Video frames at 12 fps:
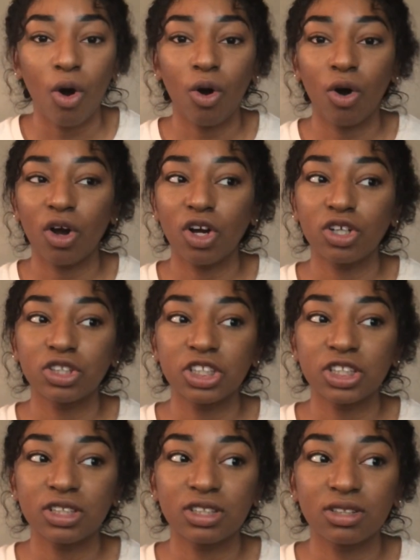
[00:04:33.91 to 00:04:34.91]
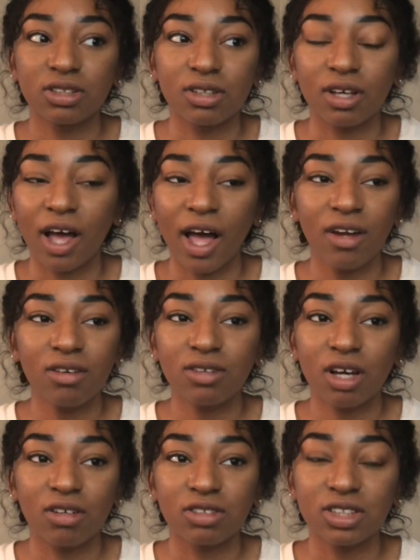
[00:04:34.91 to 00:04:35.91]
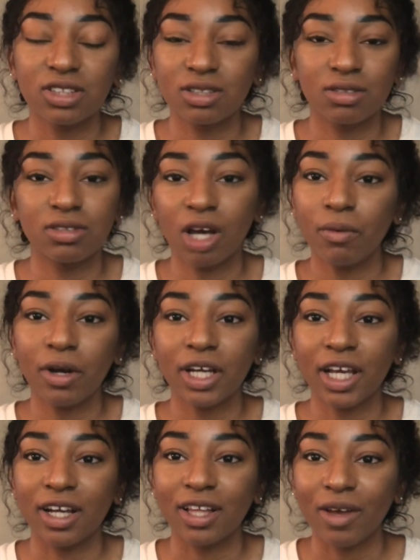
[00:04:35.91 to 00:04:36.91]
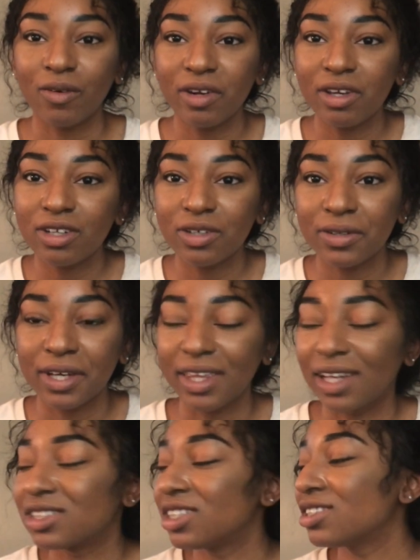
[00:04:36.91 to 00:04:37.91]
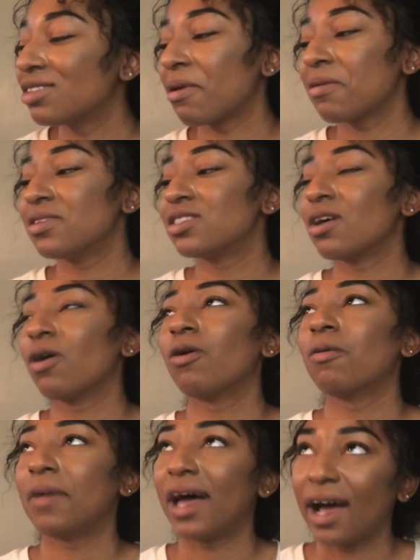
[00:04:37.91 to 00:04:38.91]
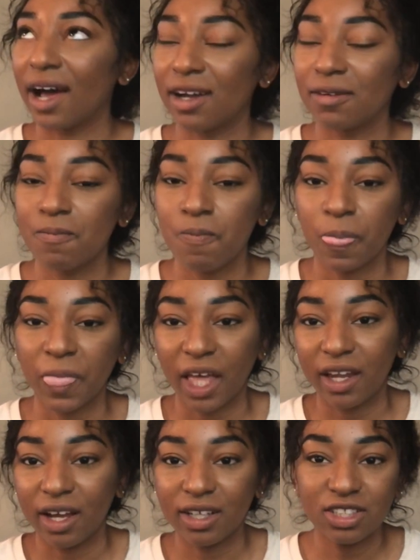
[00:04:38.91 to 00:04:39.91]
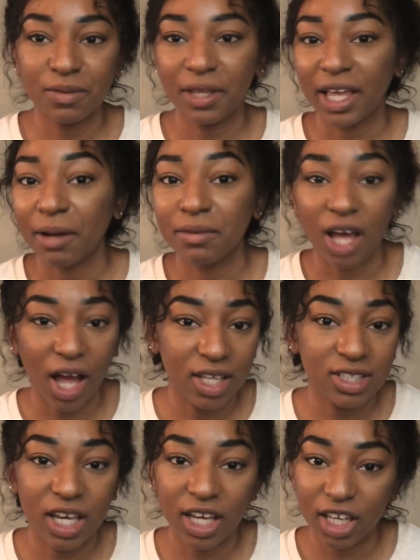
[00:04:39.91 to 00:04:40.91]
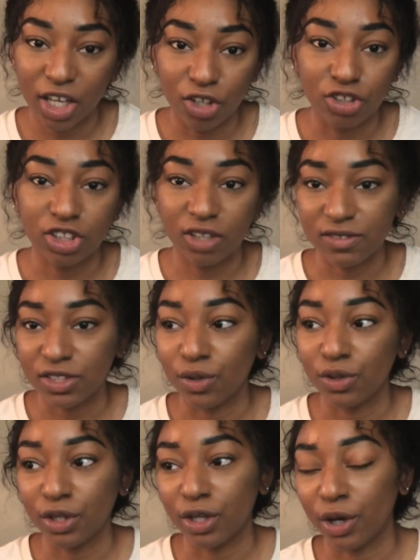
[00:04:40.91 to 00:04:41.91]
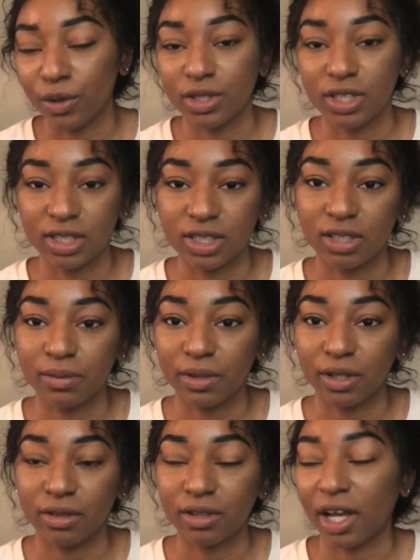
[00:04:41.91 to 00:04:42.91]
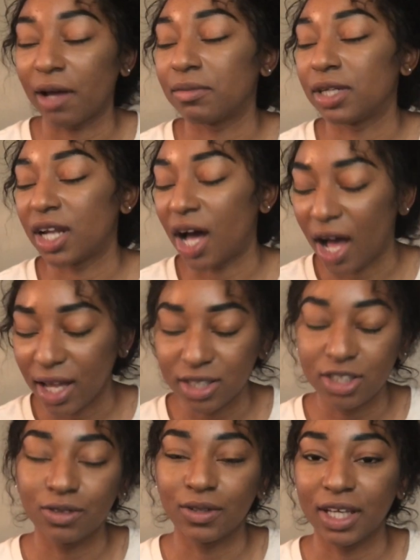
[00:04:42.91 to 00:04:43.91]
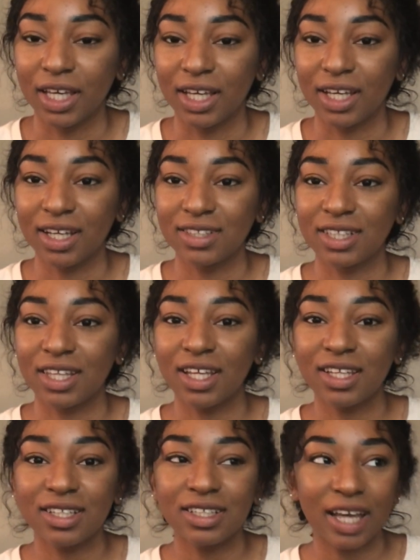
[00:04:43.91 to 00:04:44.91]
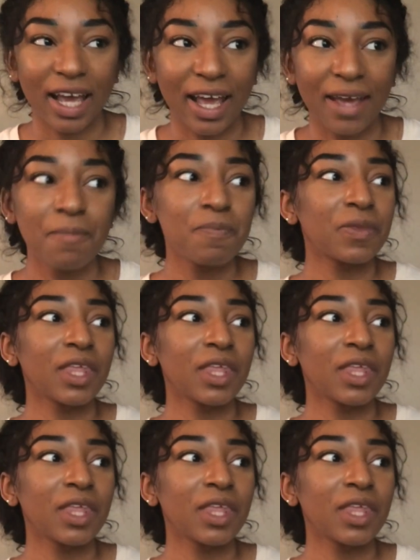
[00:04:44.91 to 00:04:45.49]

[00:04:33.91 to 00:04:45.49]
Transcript: or just, I don't know, just don't work here. Like, what are you doing? Like, she used to make me so mad. And I used to be like, I'm not taking your shift so you can go to Disney, bro. Like, I'm not doing it. Because at the end of the day,